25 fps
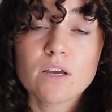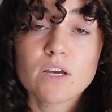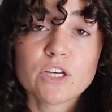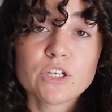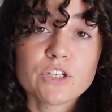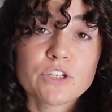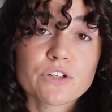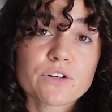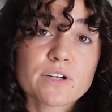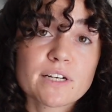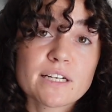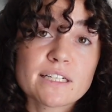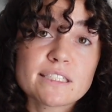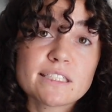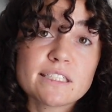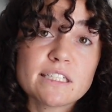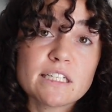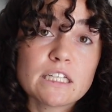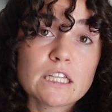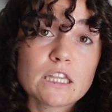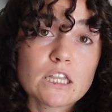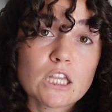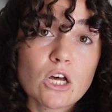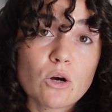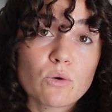You're going to
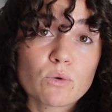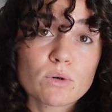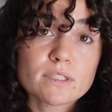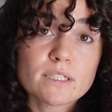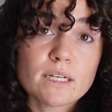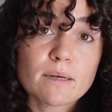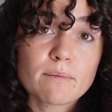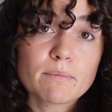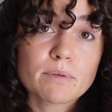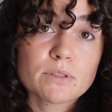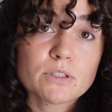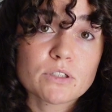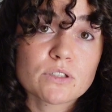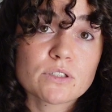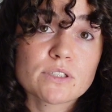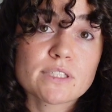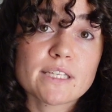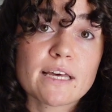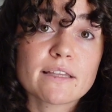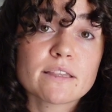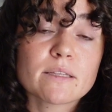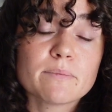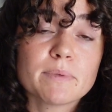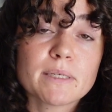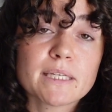see lower temperatures
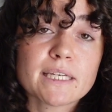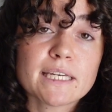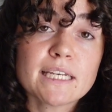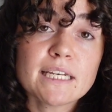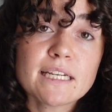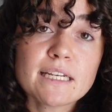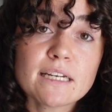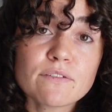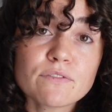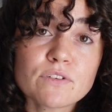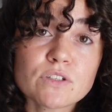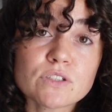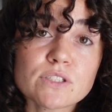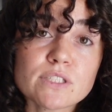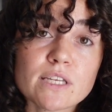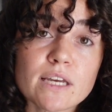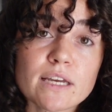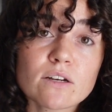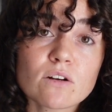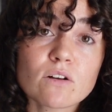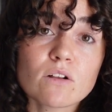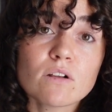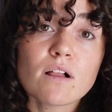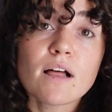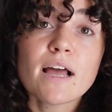at the beginning of your
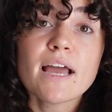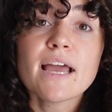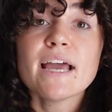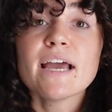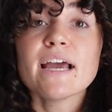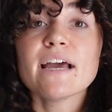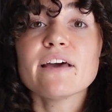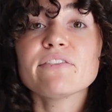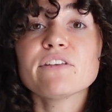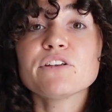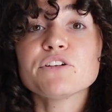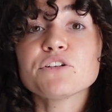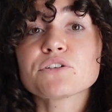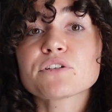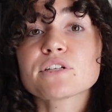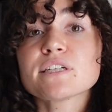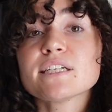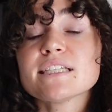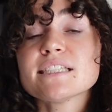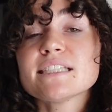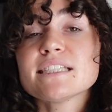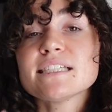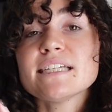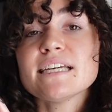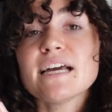cycle, and then you're going
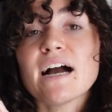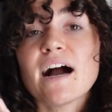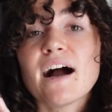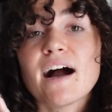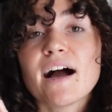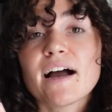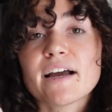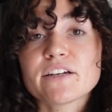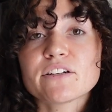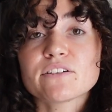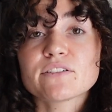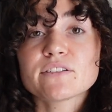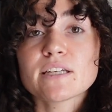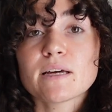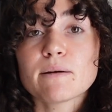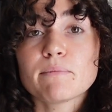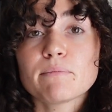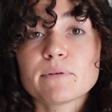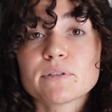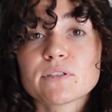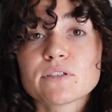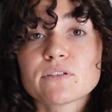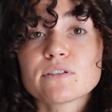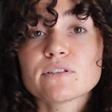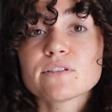to see higher
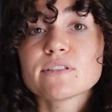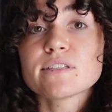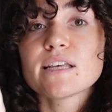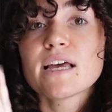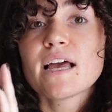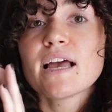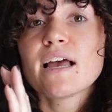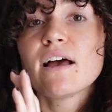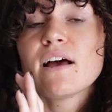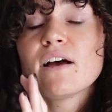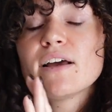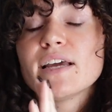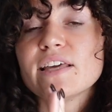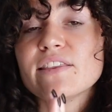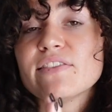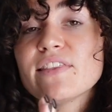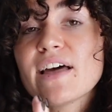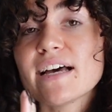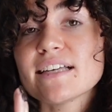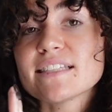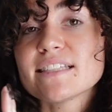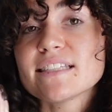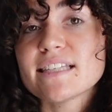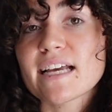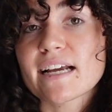temperatures in
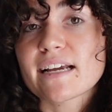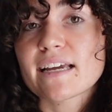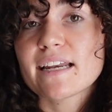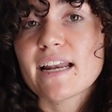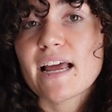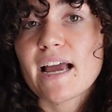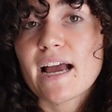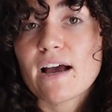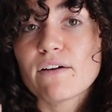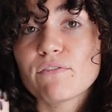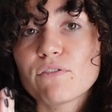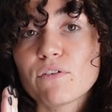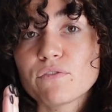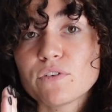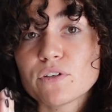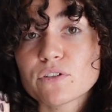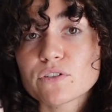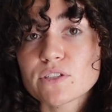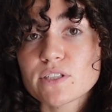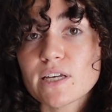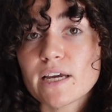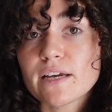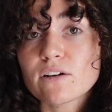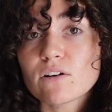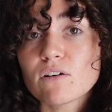that second half of your
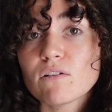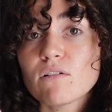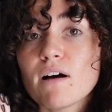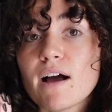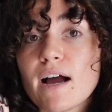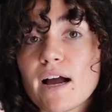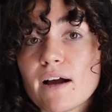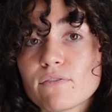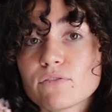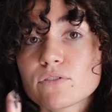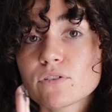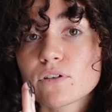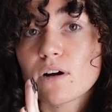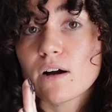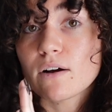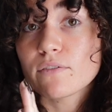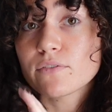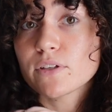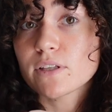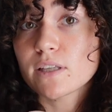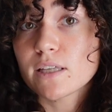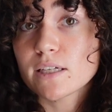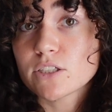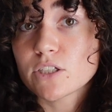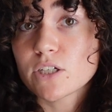cycle after
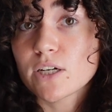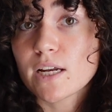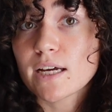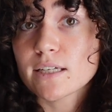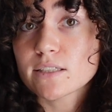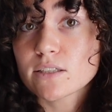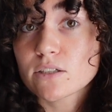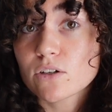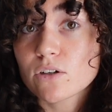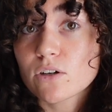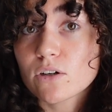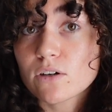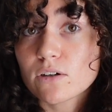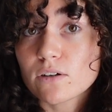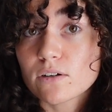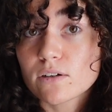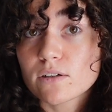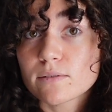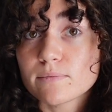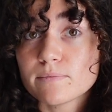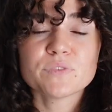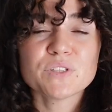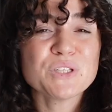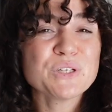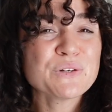ovulation has occurred.
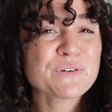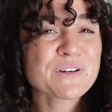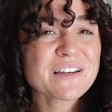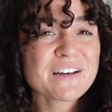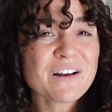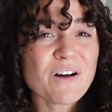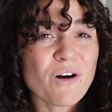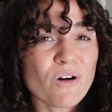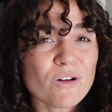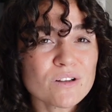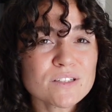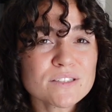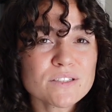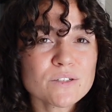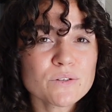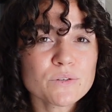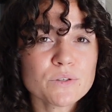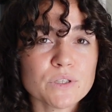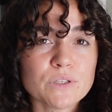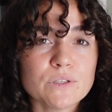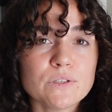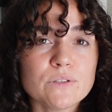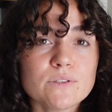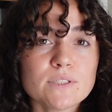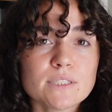You can also
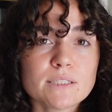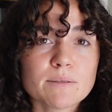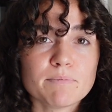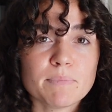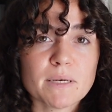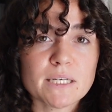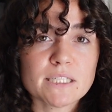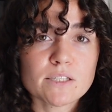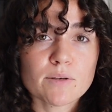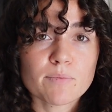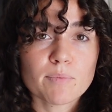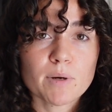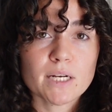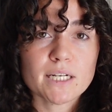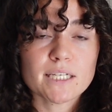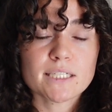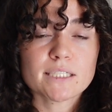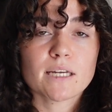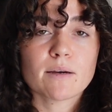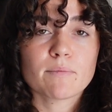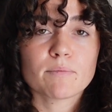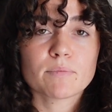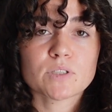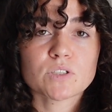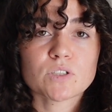use basal body
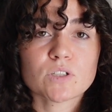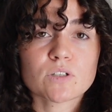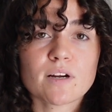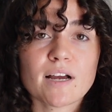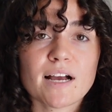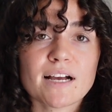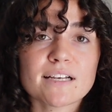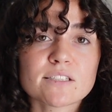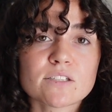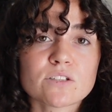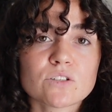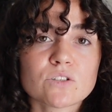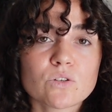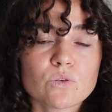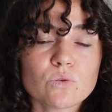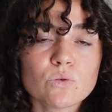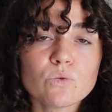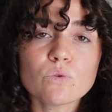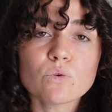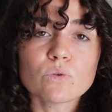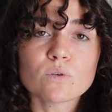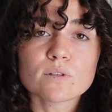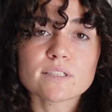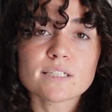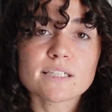temperature as a
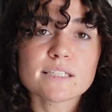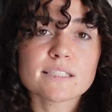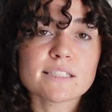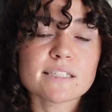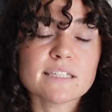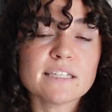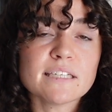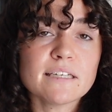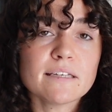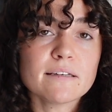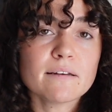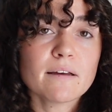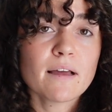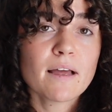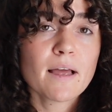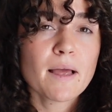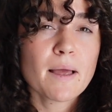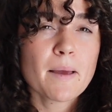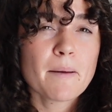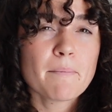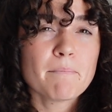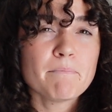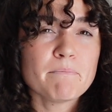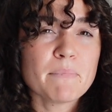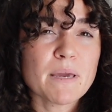tool to see
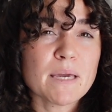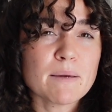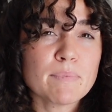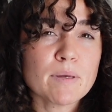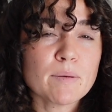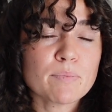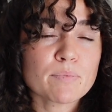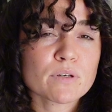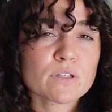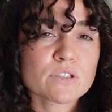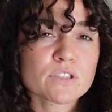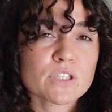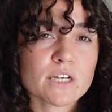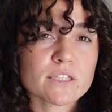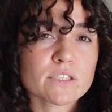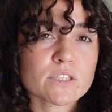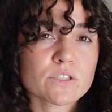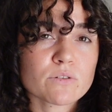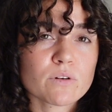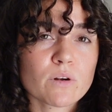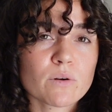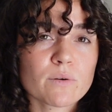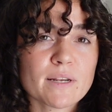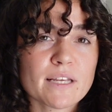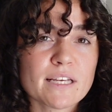maybe
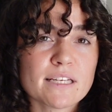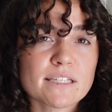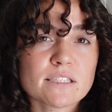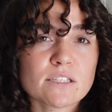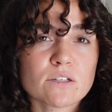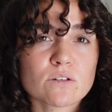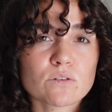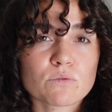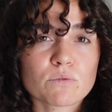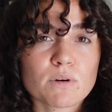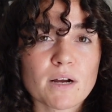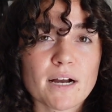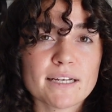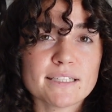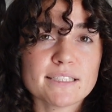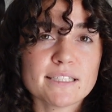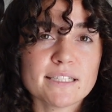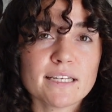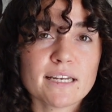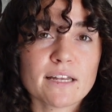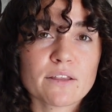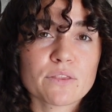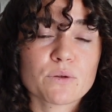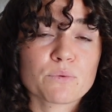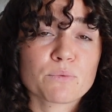progesterone isn't
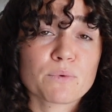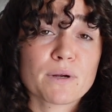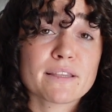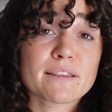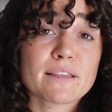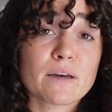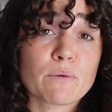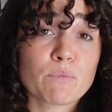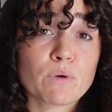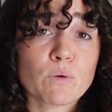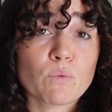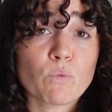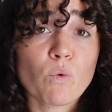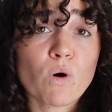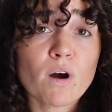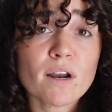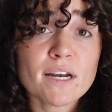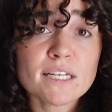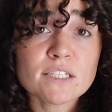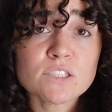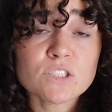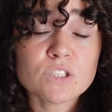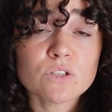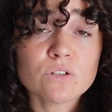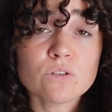rising at the rate that we want
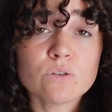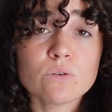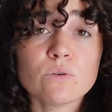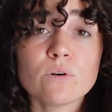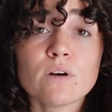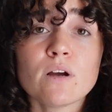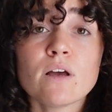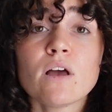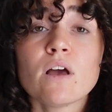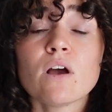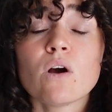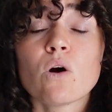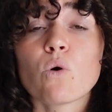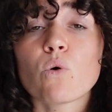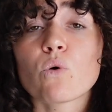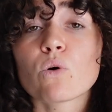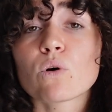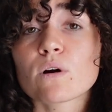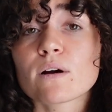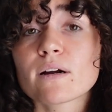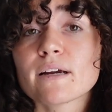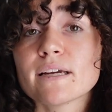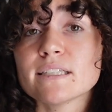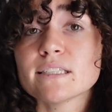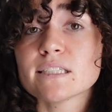it to,
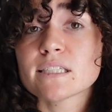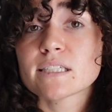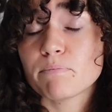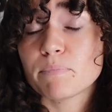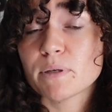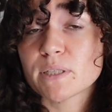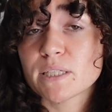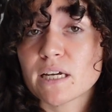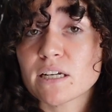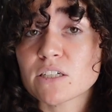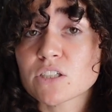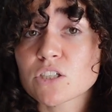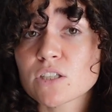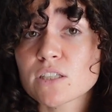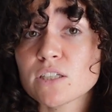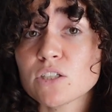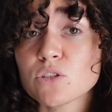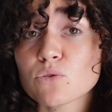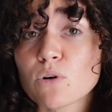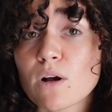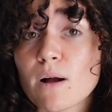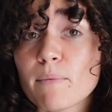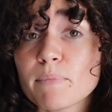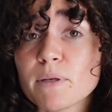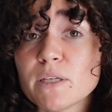or it's potentially
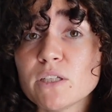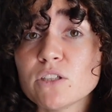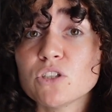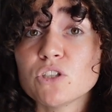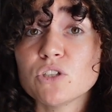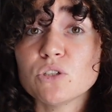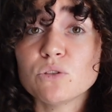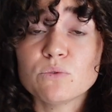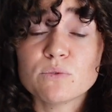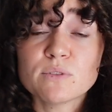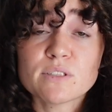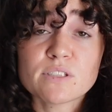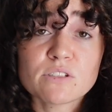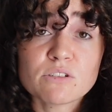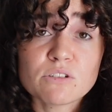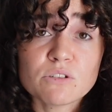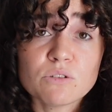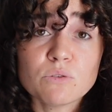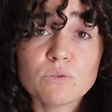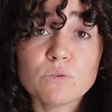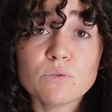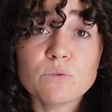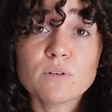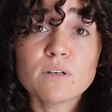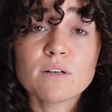dropping too
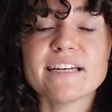soon.